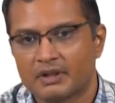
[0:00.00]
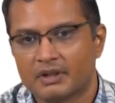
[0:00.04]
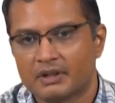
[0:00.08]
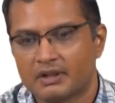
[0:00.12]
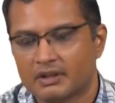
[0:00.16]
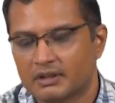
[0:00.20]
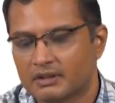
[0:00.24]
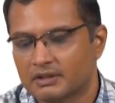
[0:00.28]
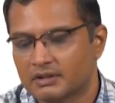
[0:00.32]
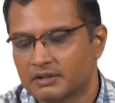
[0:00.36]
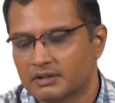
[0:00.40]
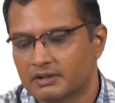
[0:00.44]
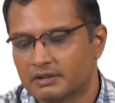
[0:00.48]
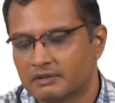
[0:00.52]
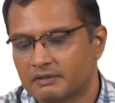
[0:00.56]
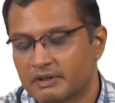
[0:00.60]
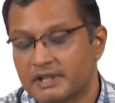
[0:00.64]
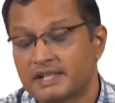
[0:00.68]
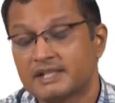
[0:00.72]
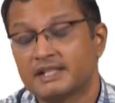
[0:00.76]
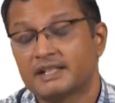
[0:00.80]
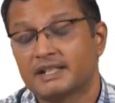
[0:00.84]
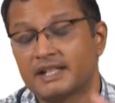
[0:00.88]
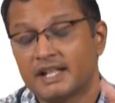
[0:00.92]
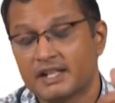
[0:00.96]
One is
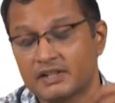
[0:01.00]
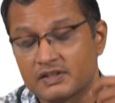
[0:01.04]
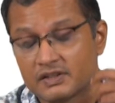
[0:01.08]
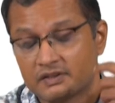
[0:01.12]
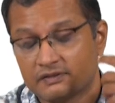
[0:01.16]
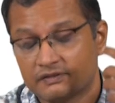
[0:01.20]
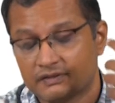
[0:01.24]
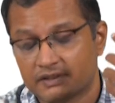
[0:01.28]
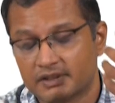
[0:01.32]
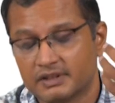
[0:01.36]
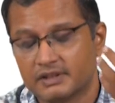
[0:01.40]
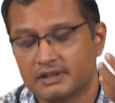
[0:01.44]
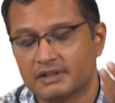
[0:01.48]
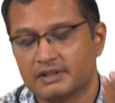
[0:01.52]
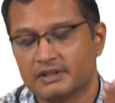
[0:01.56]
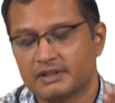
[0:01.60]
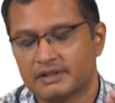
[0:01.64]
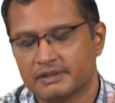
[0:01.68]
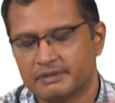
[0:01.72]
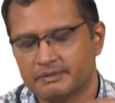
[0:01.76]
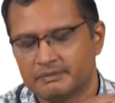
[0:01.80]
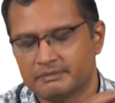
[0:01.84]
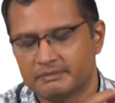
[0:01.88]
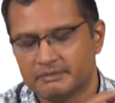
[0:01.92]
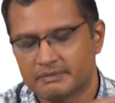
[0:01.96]
the case of
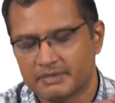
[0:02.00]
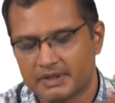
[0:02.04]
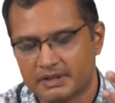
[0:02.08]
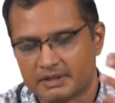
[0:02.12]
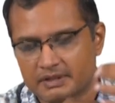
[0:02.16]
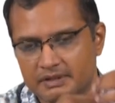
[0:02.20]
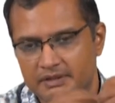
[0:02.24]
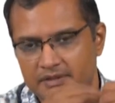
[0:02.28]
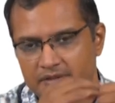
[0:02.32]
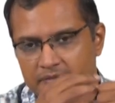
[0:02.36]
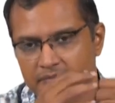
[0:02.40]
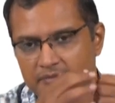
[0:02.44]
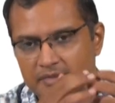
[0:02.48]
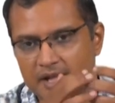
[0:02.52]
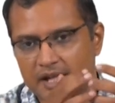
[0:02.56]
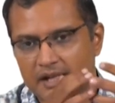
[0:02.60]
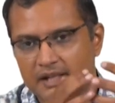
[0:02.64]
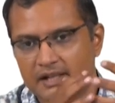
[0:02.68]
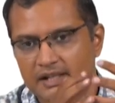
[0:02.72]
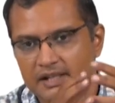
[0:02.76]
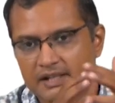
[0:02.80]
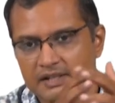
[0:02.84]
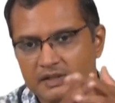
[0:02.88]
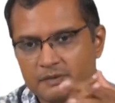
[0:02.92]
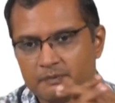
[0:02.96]

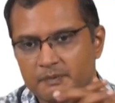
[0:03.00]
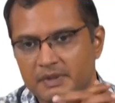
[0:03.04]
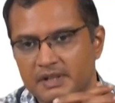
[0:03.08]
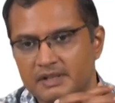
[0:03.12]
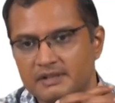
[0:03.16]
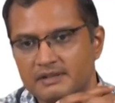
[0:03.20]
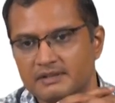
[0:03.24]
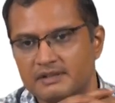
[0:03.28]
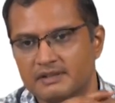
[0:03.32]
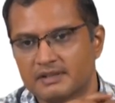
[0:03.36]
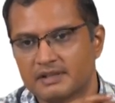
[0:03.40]
magnetic spins